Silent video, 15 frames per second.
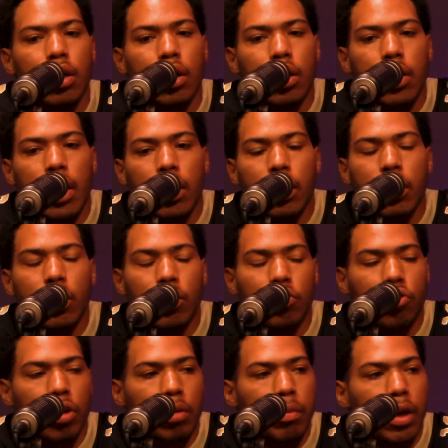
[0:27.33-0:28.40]
uh, that ego
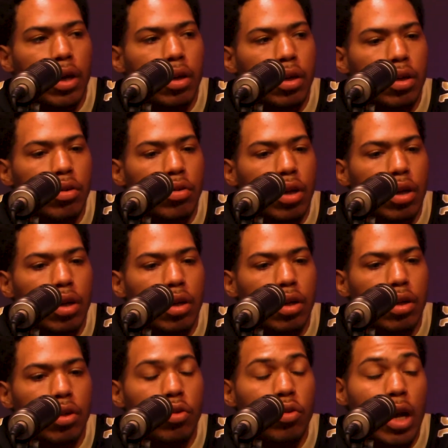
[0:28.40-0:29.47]
check, man, because
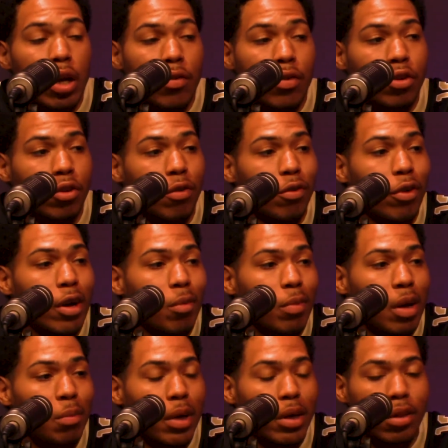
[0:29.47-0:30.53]
uh, you're not giving yourself credit,
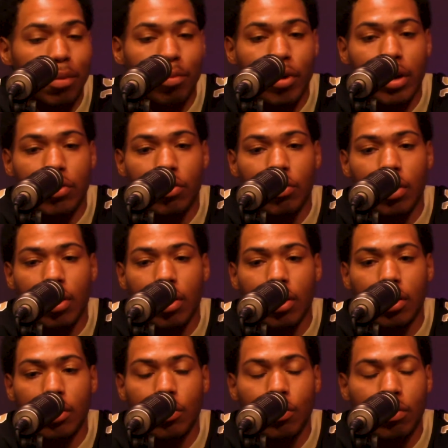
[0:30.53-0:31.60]
but I'm about to praise you,
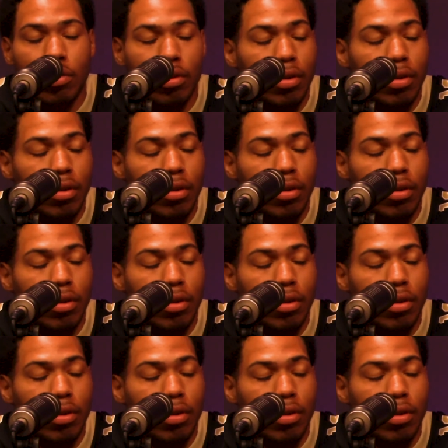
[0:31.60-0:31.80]
dog. You was